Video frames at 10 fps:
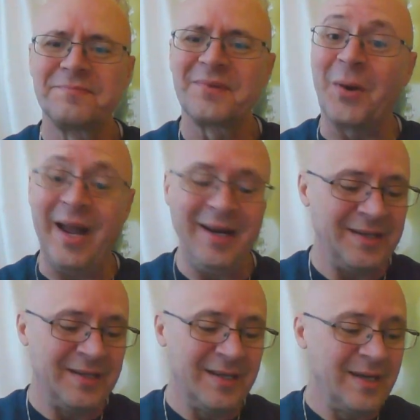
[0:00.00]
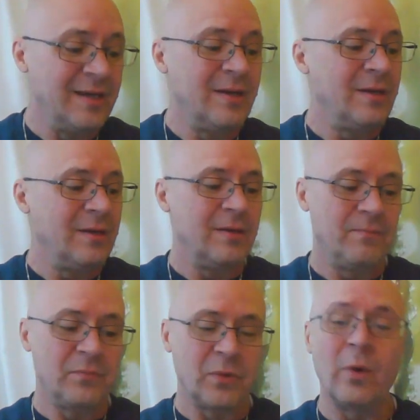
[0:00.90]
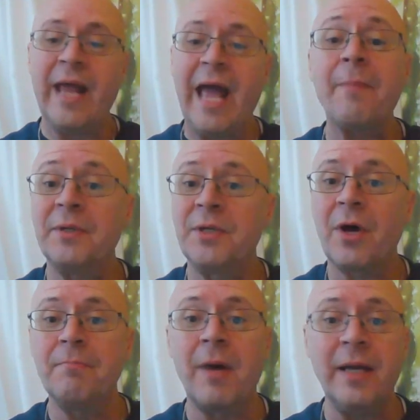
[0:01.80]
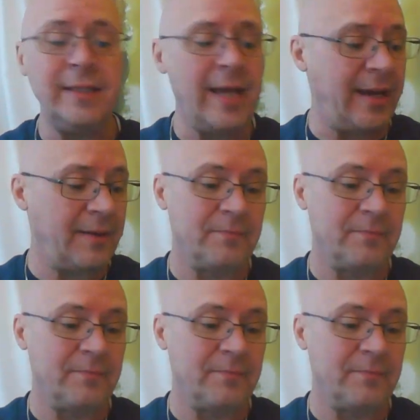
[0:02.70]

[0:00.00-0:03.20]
Right? What happened on Monday?